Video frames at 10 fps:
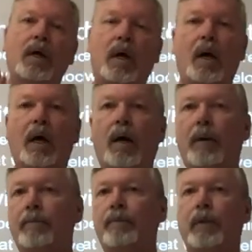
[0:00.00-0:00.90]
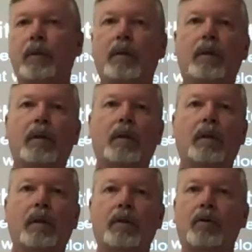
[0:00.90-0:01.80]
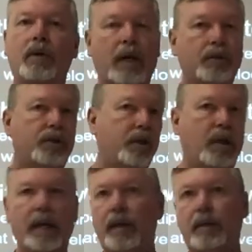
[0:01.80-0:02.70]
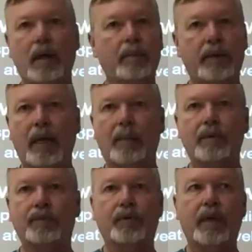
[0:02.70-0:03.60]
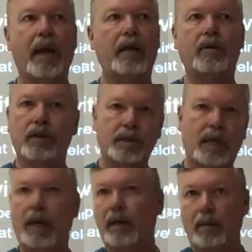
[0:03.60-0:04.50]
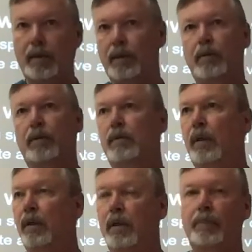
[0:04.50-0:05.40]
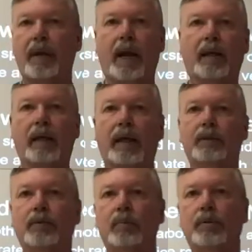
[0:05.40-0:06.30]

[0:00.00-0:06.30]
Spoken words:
You guys are still allowed to come to campus for that. You just can't come into a packed classroom.